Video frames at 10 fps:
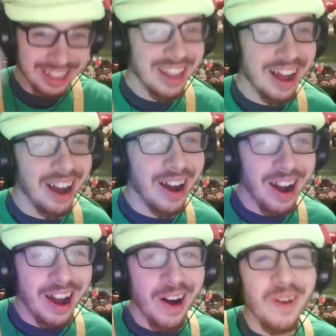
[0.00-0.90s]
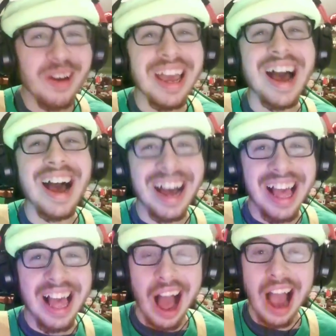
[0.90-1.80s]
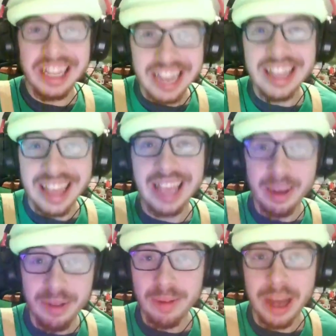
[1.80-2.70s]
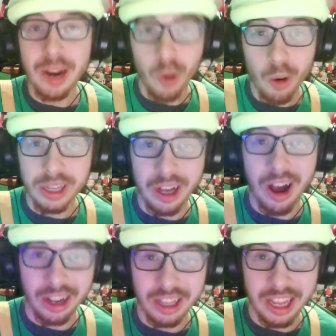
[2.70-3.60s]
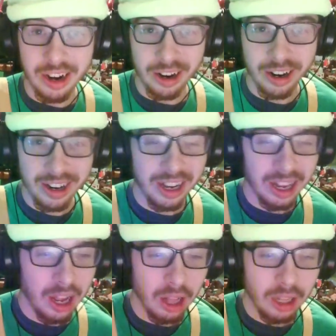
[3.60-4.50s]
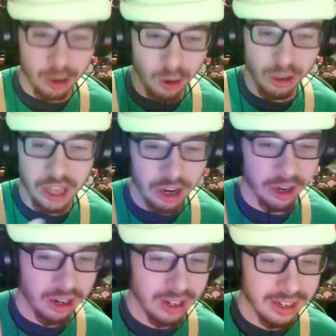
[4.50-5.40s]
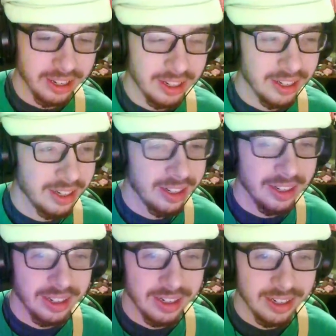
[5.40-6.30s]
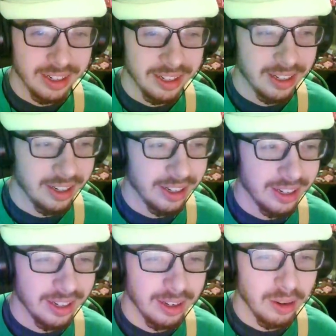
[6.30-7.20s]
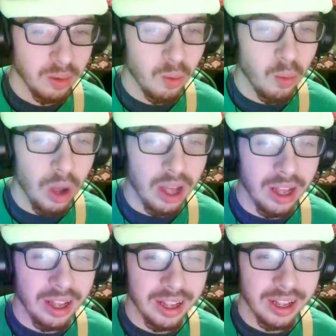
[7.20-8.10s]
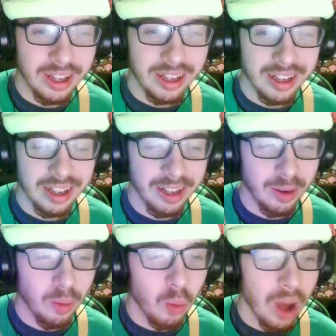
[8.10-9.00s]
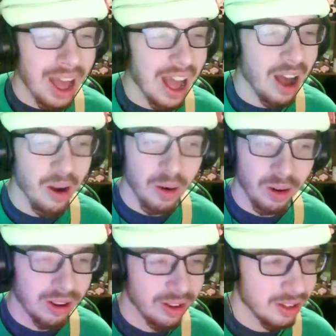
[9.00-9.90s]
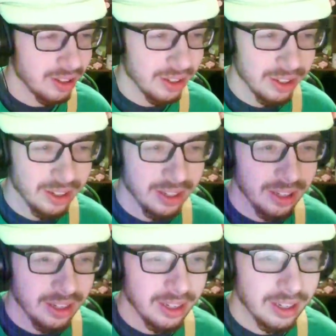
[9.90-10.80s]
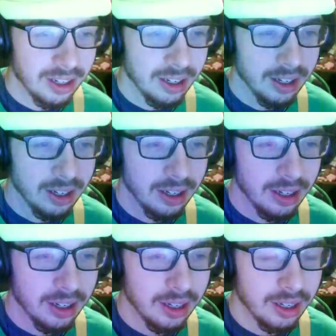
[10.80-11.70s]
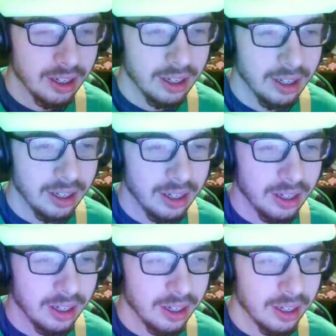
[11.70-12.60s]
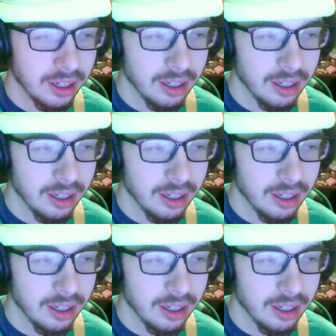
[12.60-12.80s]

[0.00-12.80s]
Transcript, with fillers: Okay. Oh yeah, you know I did say something about a horse cock cleaner. like earlier. So now you look like an asshole. What? Don't do that. What? Trick or treat. Oh, wow. On, Jeffy, let's go. Okay, Jeffy, this is the first house.